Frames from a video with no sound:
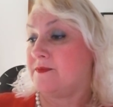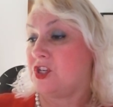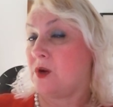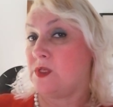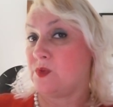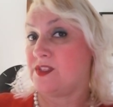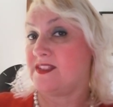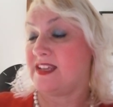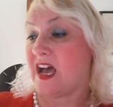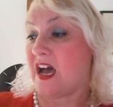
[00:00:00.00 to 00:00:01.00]
She always was a
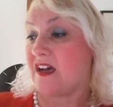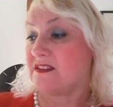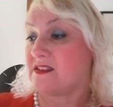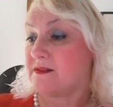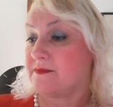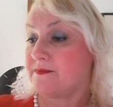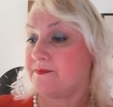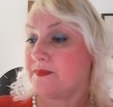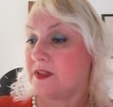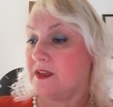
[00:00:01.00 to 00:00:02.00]
tart."
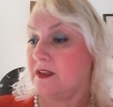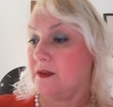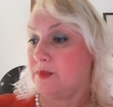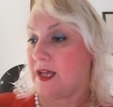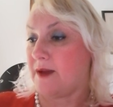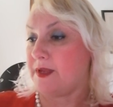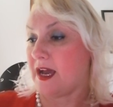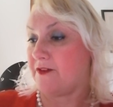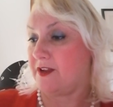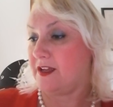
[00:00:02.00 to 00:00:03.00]
"Blimey,
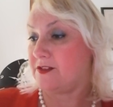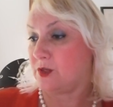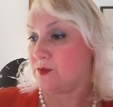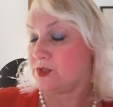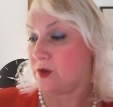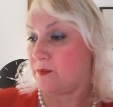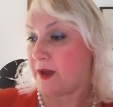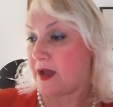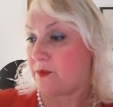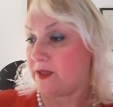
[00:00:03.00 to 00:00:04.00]
Harriet, don't hold
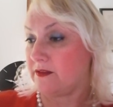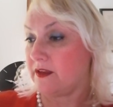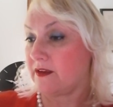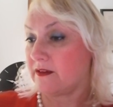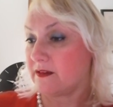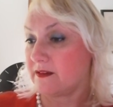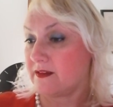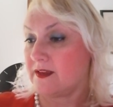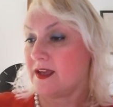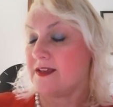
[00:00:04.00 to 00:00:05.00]
back, will you?
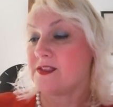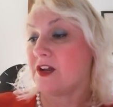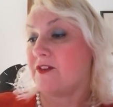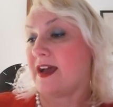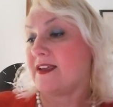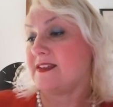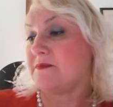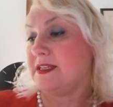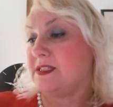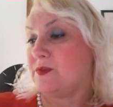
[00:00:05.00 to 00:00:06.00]
Sorry, I didn't
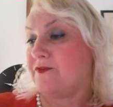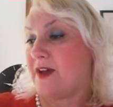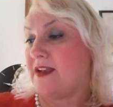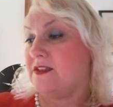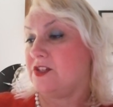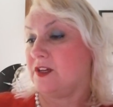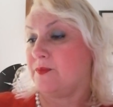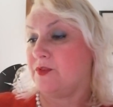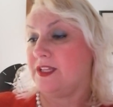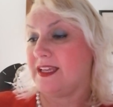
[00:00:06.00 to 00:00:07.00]
mean to offend you,
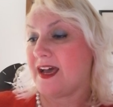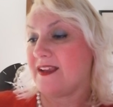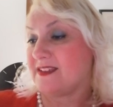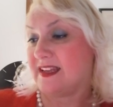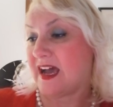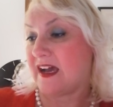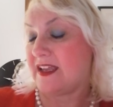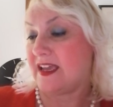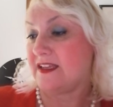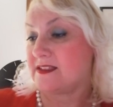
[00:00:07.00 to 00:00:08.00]
but you can't deny
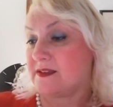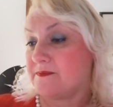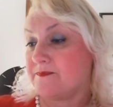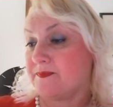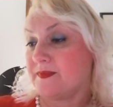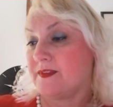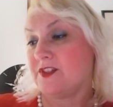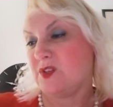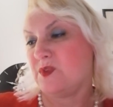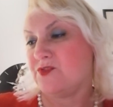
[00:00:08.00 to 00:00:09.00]
it."
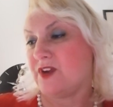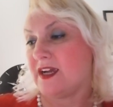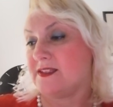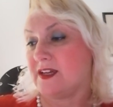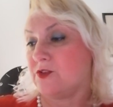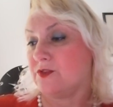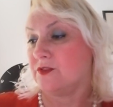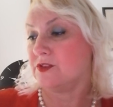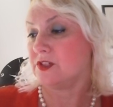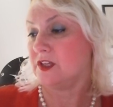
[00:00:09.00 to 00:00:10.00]
She was right, I
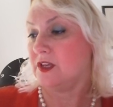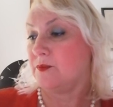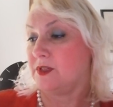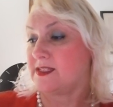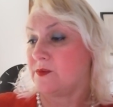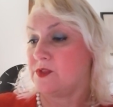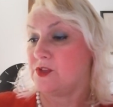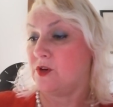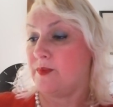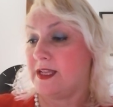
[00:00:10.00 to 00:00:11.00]
couldn't, but as I was
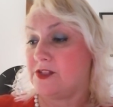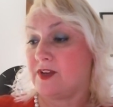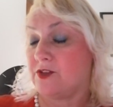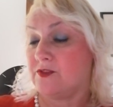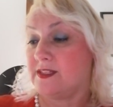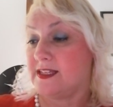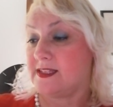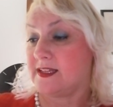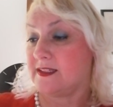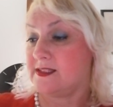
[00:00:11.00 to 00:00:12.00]
no better, I couldn't
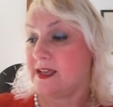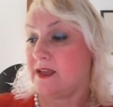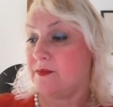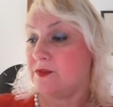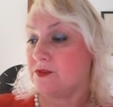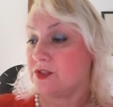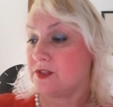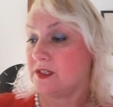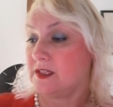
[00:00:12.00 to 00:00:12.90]
exactly say much.